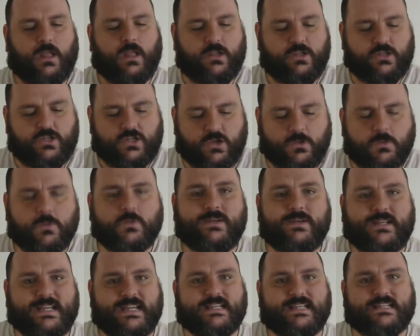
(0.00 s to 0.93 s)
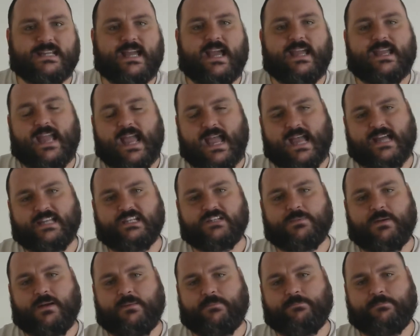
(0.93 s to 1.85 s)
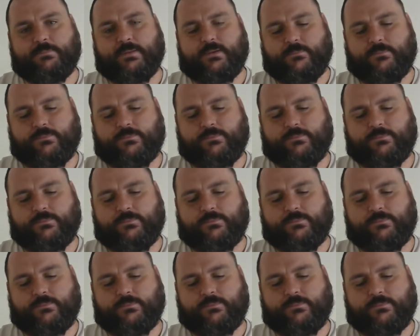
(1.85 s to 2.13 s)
you will need a hand pump,